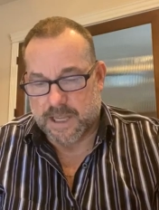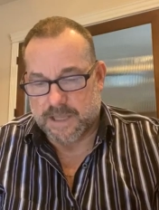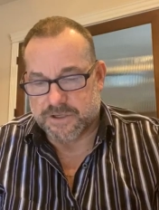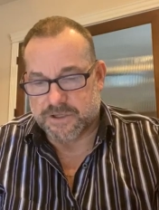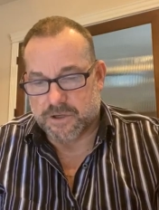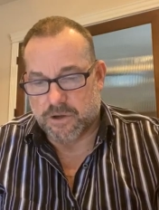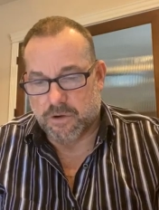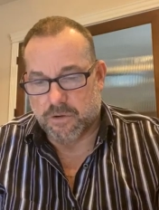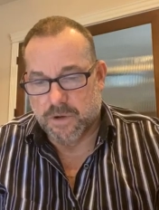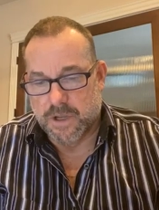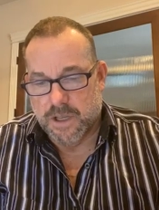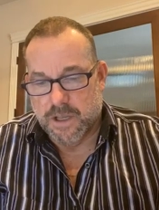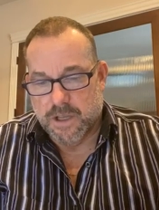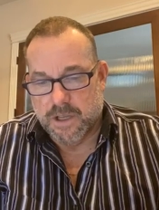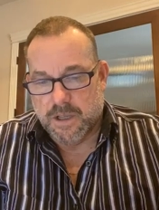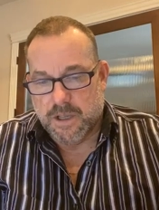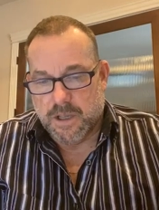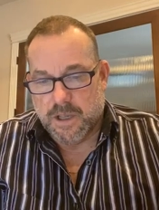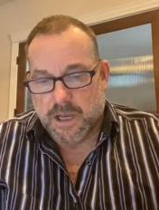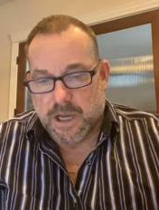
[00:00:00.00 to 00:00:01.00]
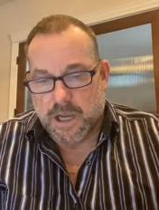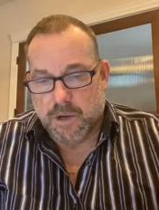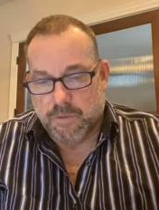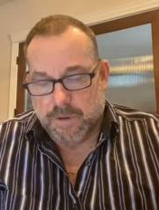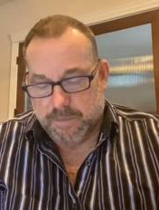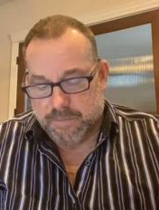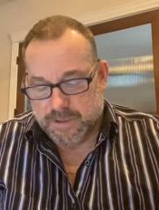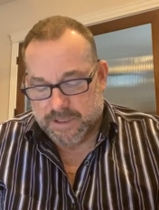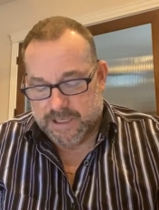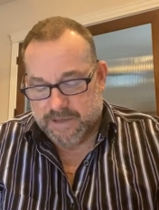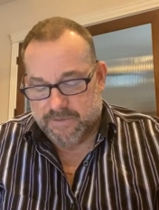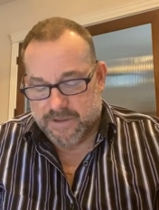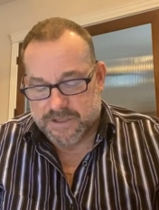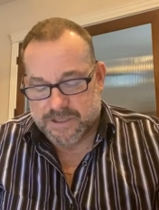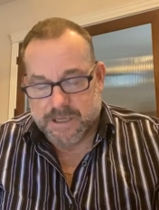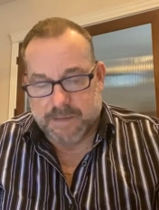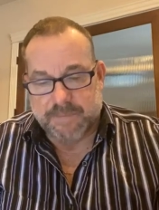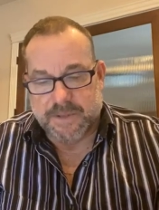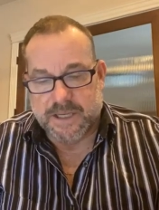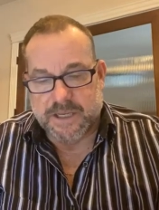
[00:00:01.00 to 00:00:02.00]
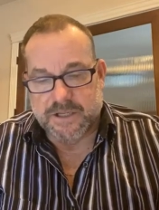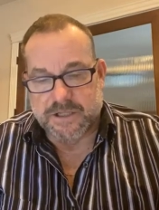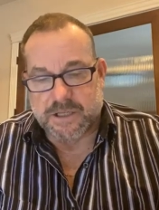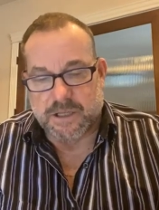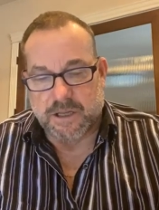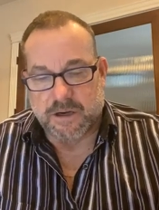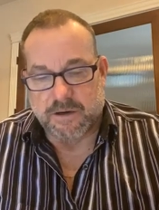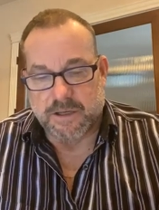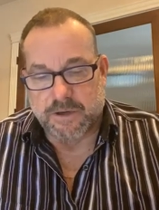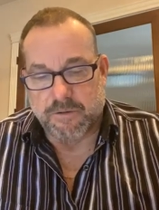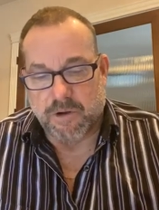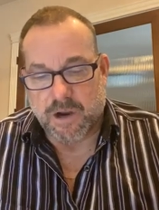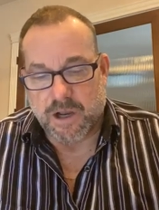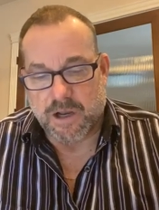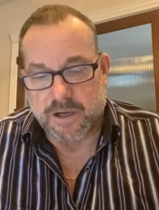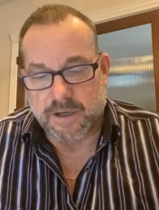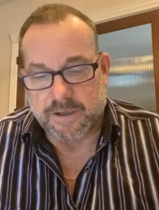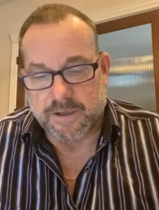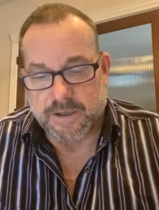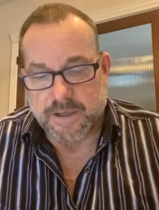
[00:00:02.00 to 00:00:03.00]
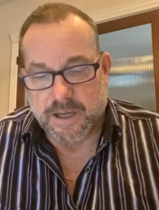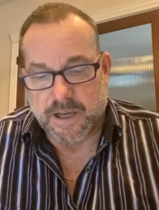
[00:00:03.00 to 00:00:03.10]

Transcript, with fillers: And so uh, we believe that something is clearly wrong.